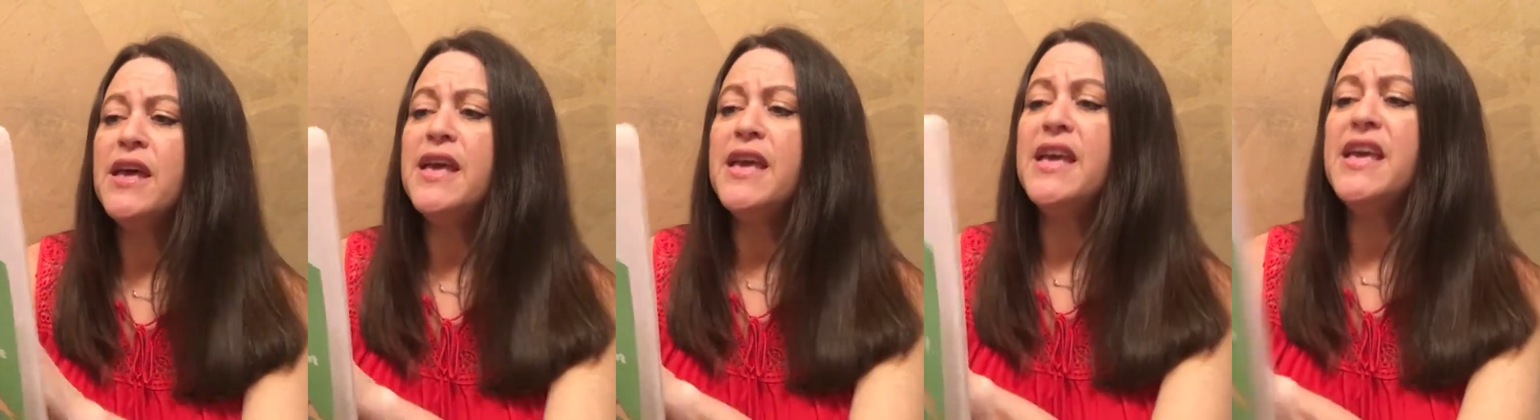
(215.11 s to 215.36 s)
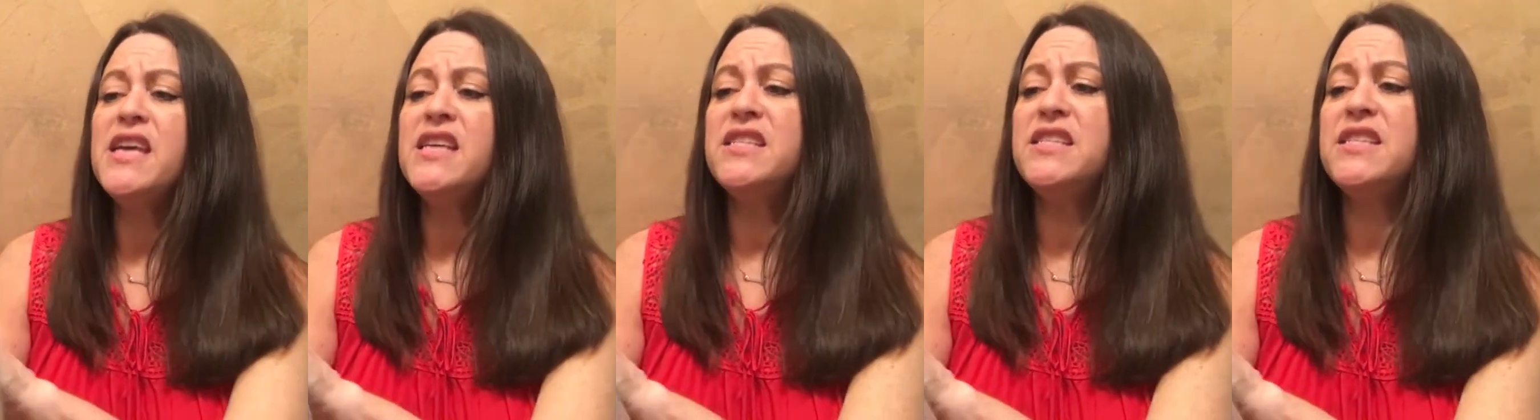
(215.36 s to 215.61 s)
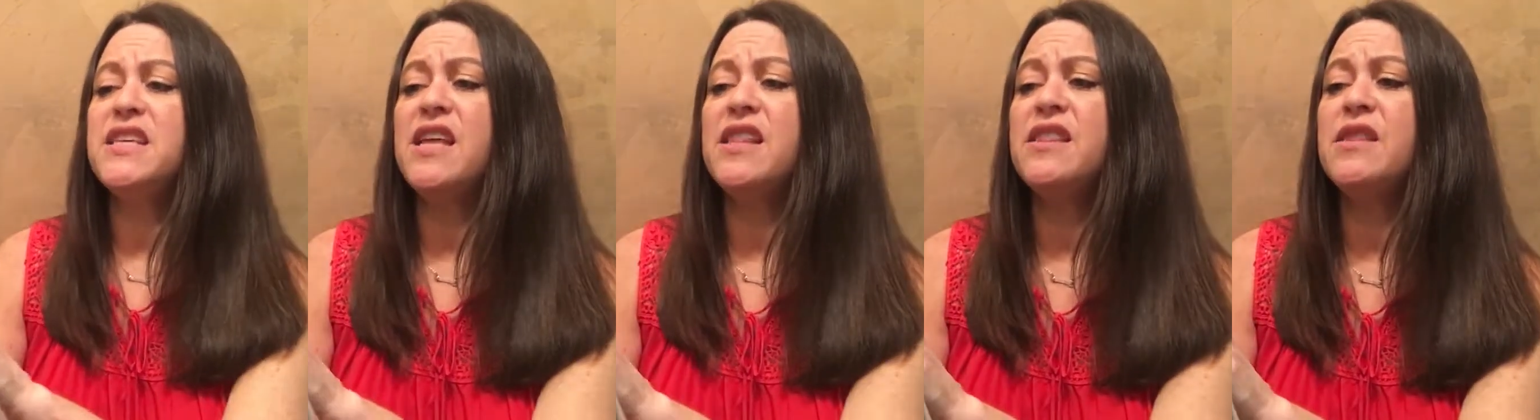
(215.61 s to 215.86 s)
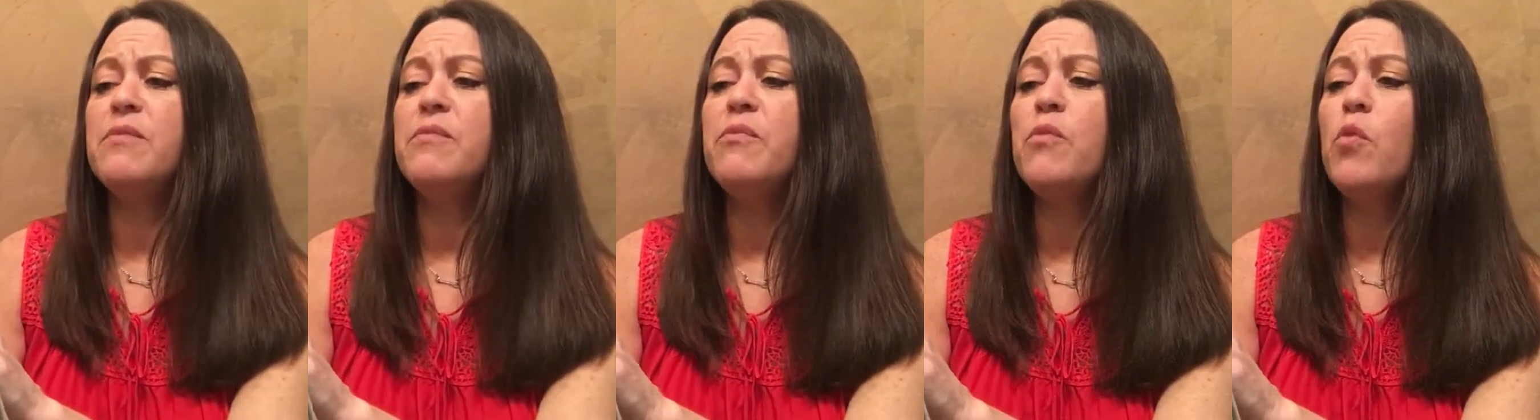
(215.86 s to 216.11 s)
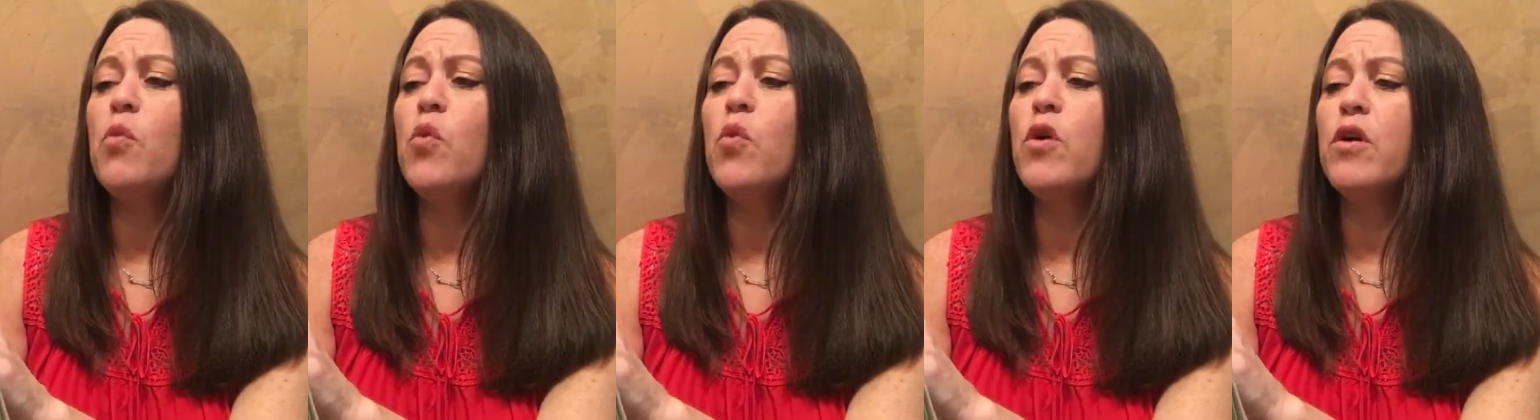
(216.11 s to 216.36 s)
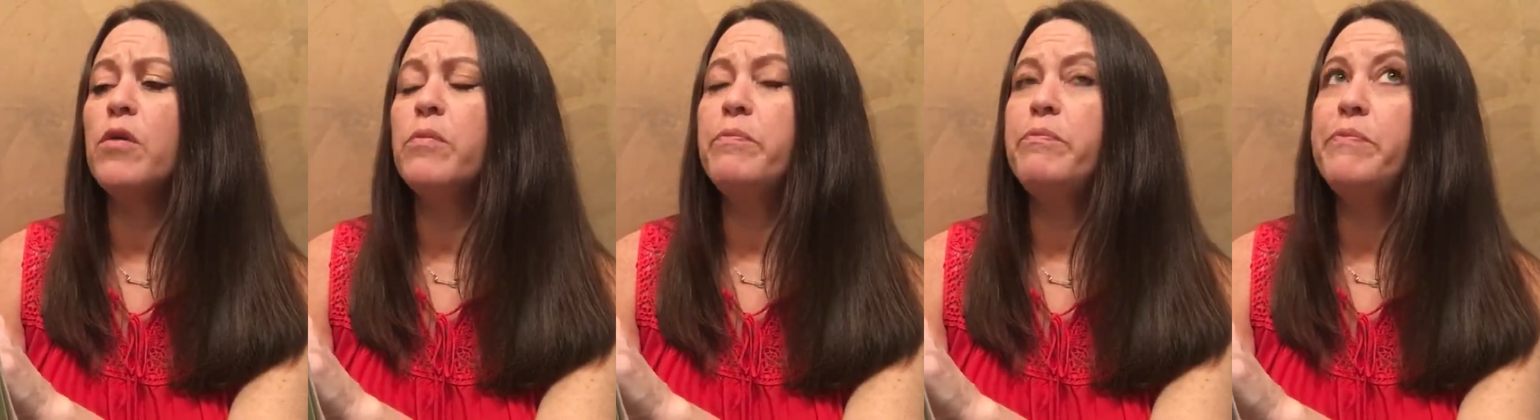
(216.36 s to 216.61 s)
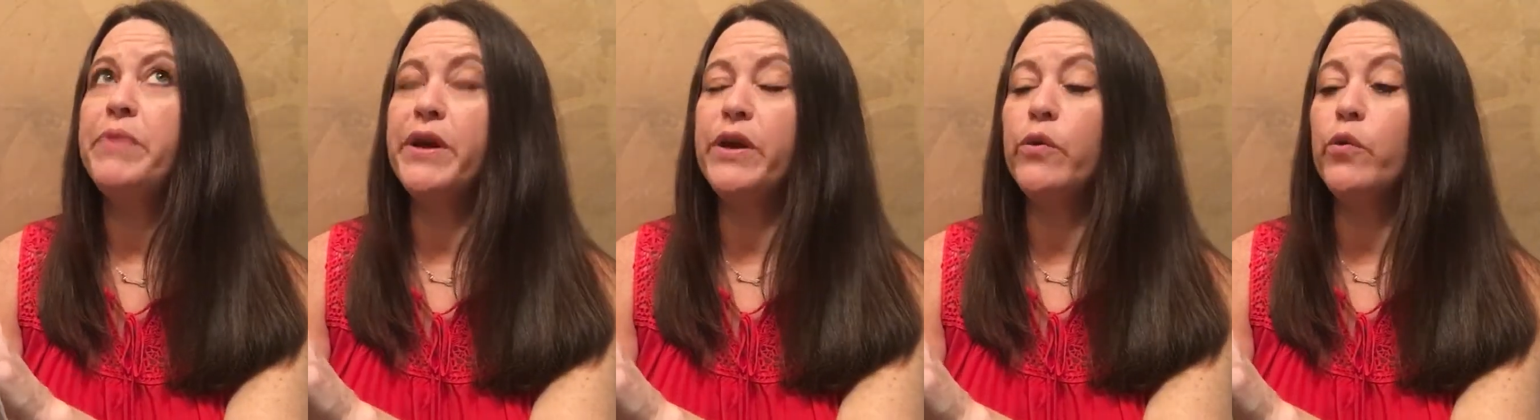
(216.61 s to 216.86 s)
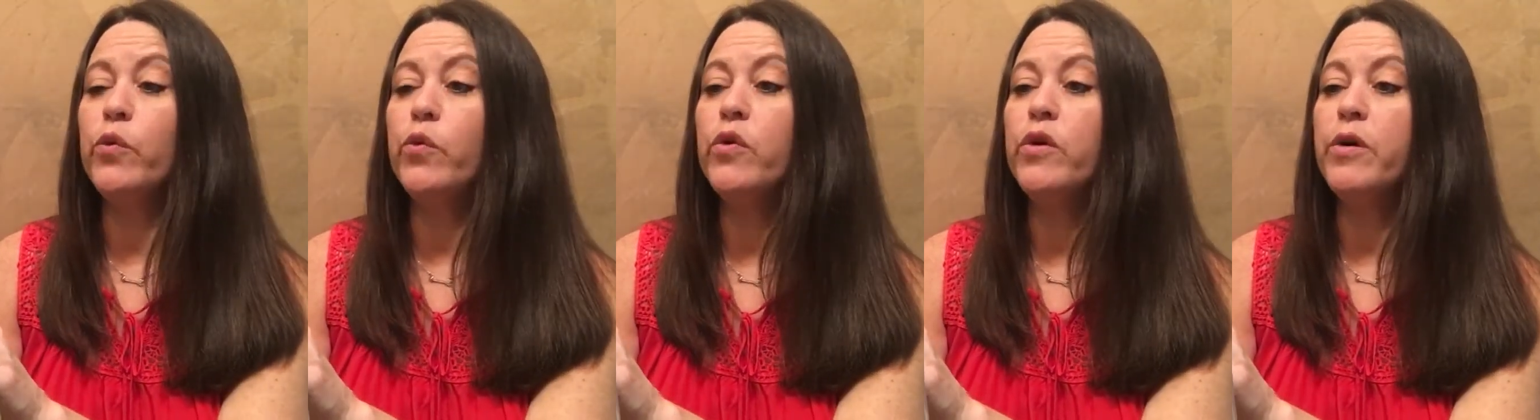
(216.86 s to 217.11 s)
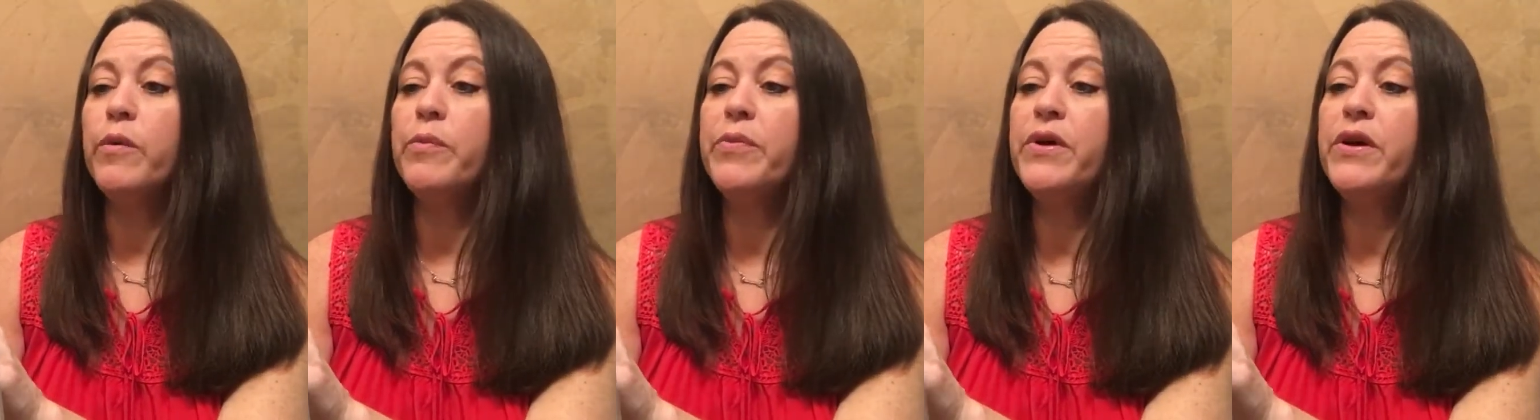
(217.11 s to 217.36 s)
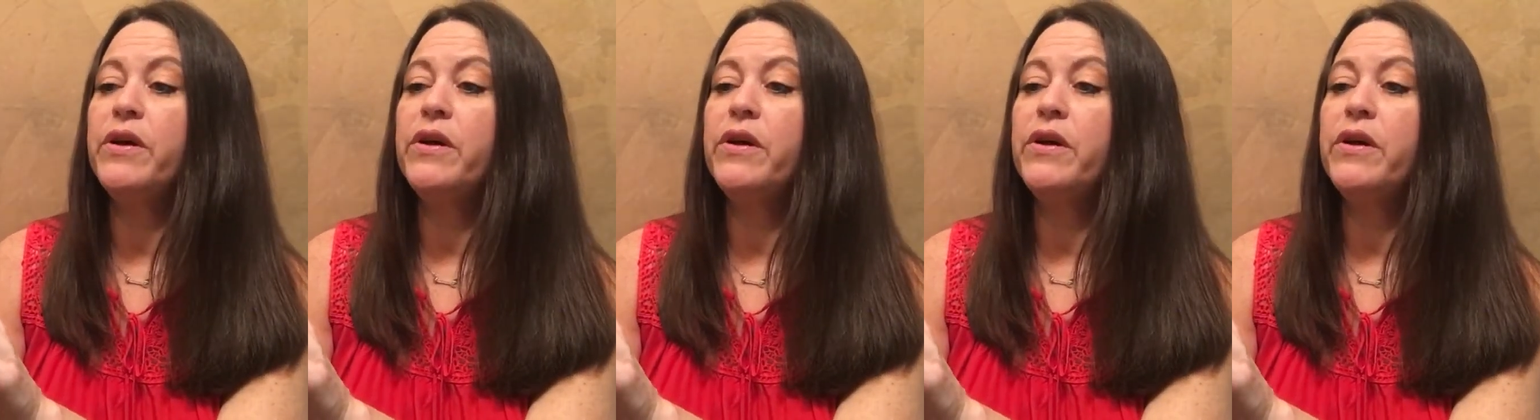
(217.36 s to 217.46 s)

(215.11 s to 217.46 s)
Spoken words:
He said the word big whoop.